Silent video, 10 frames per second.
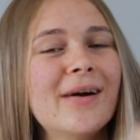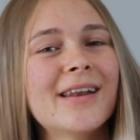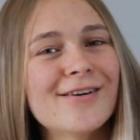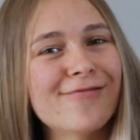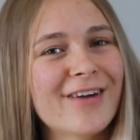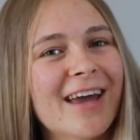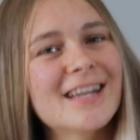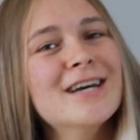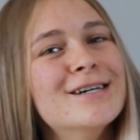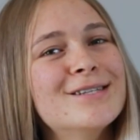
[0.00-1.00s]
and don't
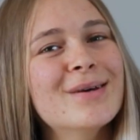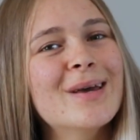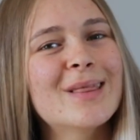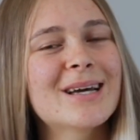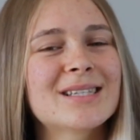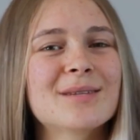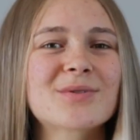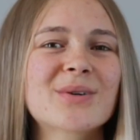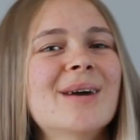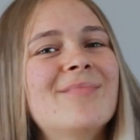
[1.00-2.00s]
forget to hit that
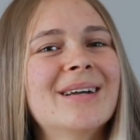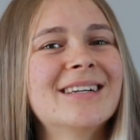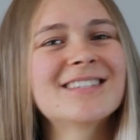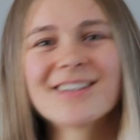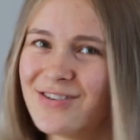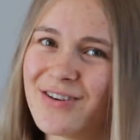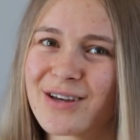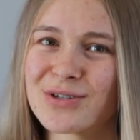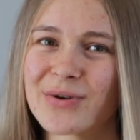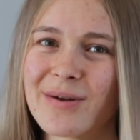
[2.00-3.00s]
subscribe button so you
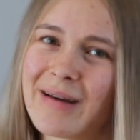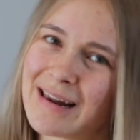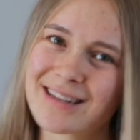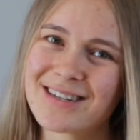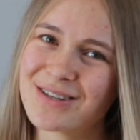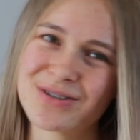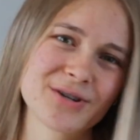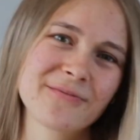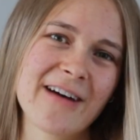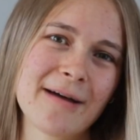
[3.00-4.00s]
can join my little
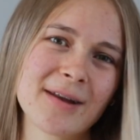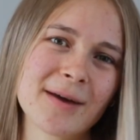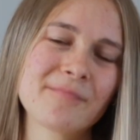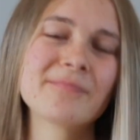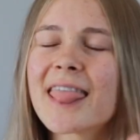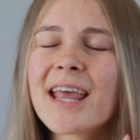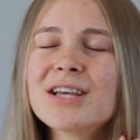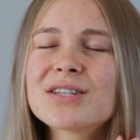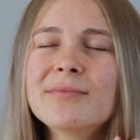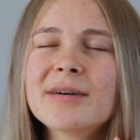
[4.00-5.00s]
YouTube family. Thank
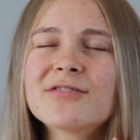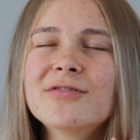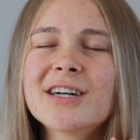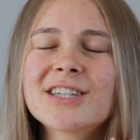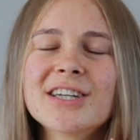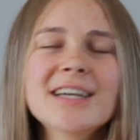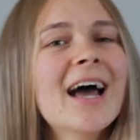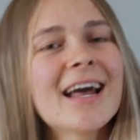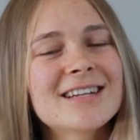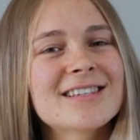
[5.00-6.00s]
you so much for watching,
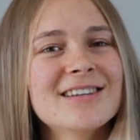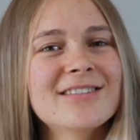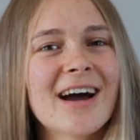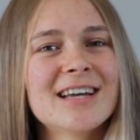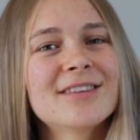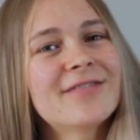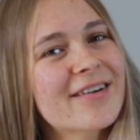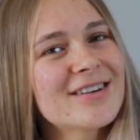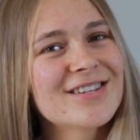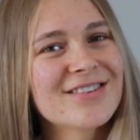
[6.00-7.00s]
and I'll see you guys
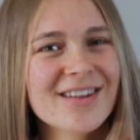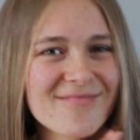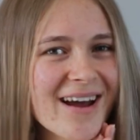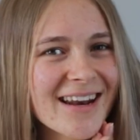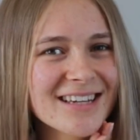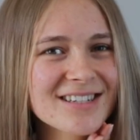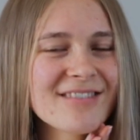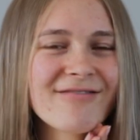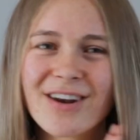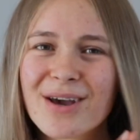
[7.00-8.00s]
very soon in my next
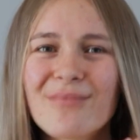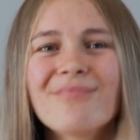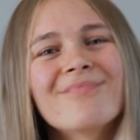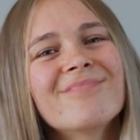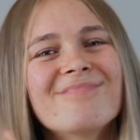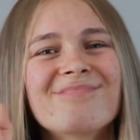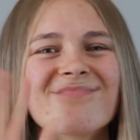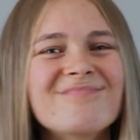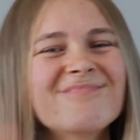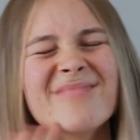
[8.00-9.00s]
video.
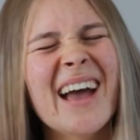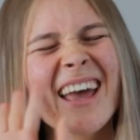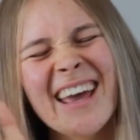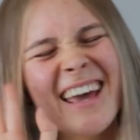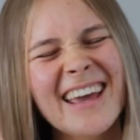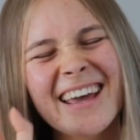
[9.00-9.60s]
Bye!